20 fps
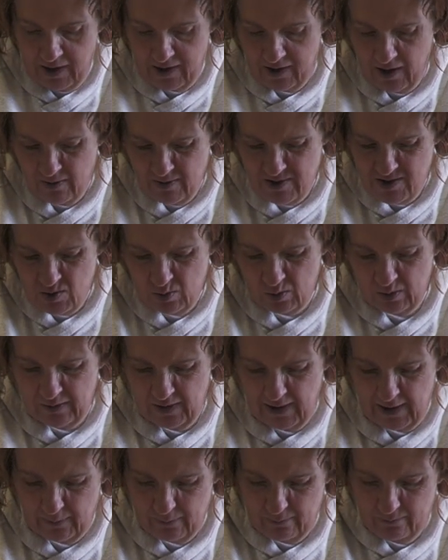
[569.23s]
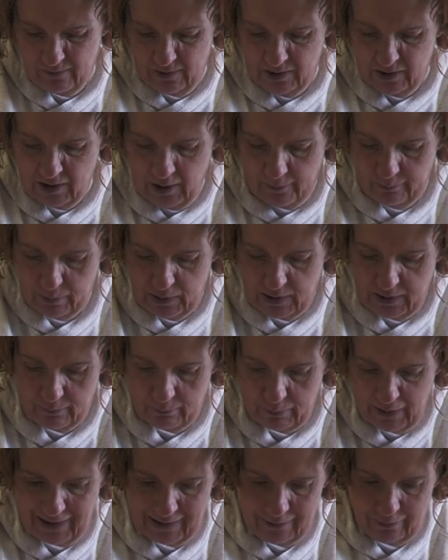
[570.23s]
It goes sort of like lumpy and
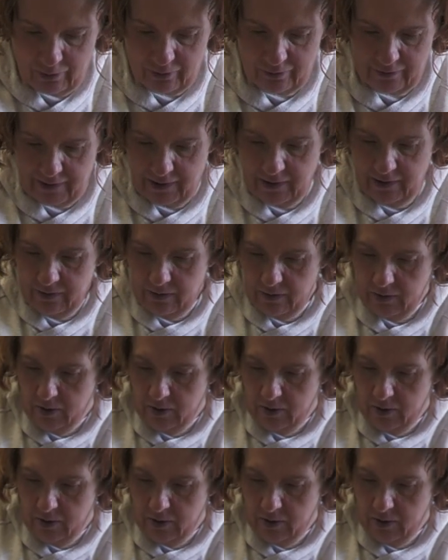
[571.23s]
powdery,